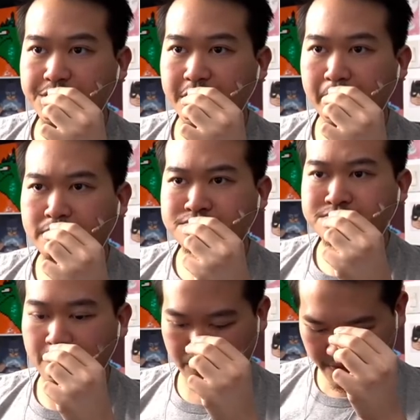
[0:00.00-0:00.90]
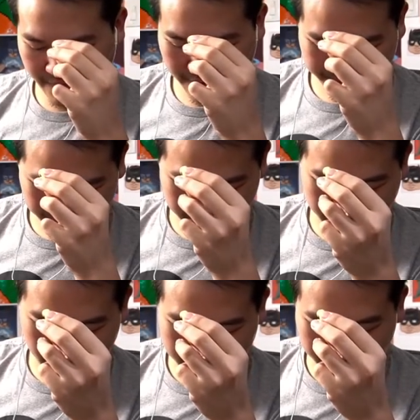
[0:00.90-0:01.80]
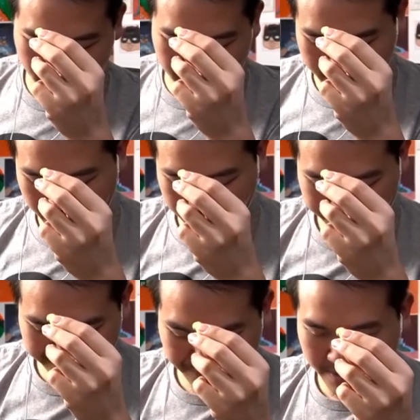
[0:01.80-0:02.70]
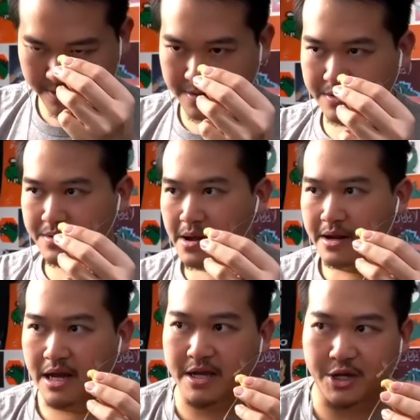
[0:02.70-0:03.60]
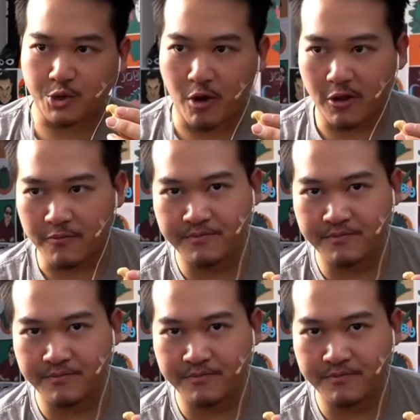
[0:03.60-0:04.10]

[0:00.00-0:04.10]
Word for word: see. Fuck. I spit out my nut. I gotta swallow.